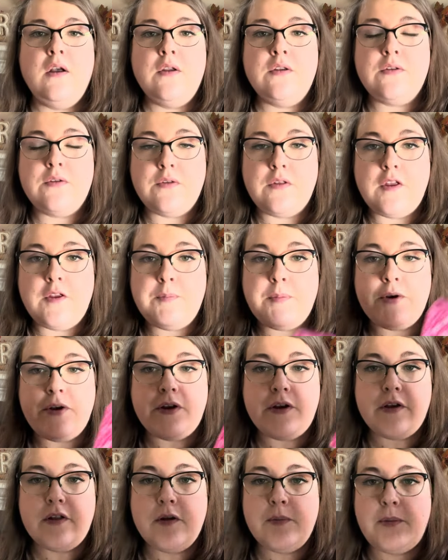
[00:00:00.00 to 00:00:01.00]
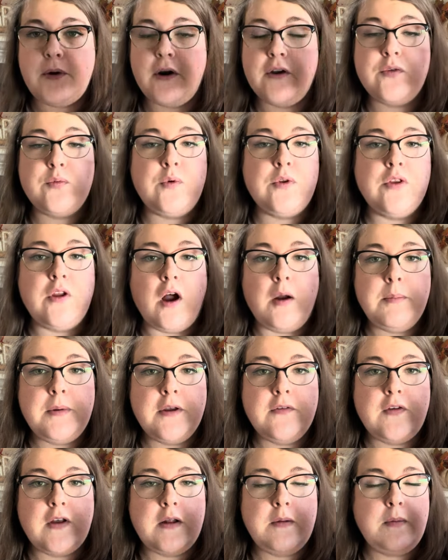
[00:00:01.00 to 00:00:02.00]
So these particular bars will not be
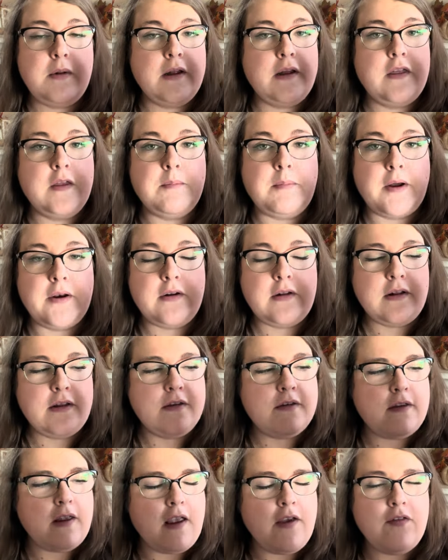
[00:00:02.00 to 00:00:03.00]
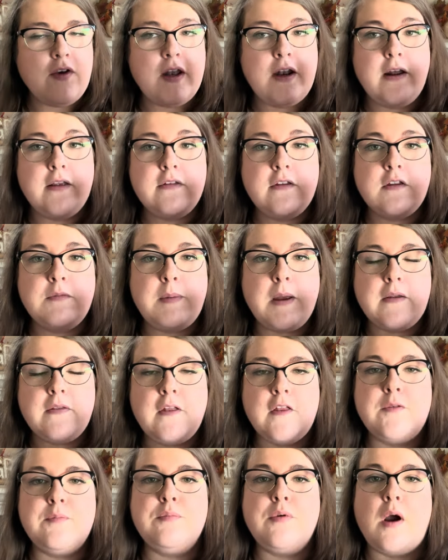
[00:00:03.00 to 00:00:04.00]
available in the bundle and save, and I suspect
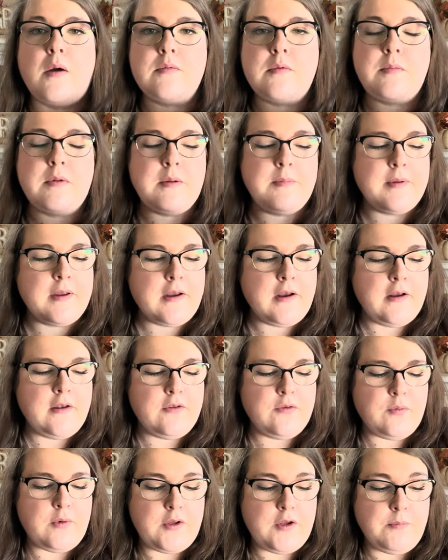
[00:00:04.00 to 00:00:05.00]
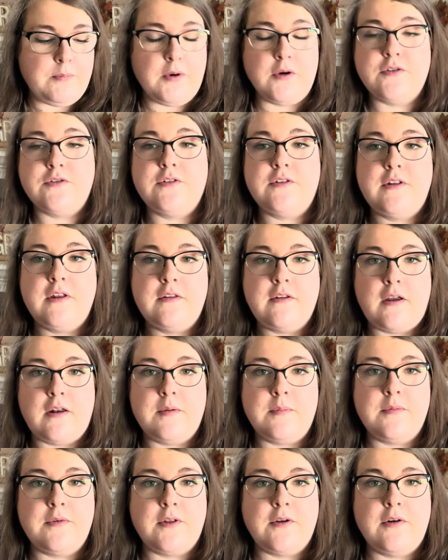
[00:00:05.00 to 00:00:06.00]
that's probably because when you purchase these
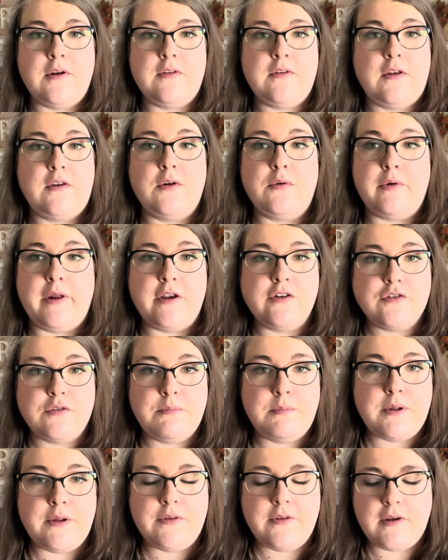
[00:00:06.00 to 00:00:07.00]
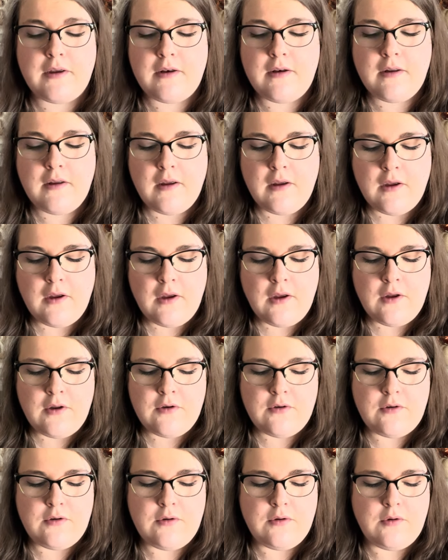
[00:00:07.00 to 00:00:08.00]
items, there is a donation built in
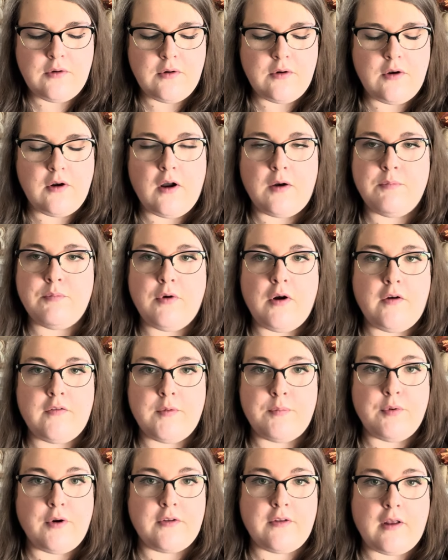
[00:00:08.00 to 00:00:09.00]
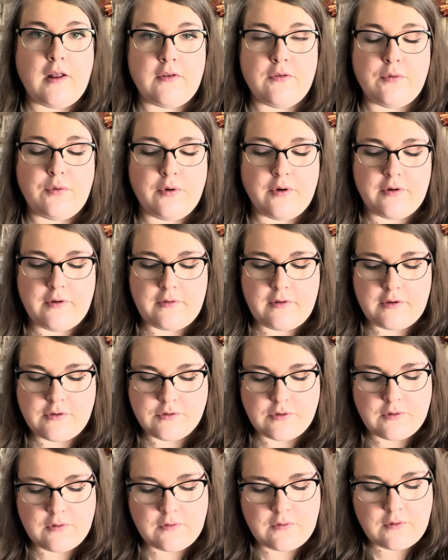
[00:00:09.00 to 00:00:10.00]
to nonprofit breast cancer organizations.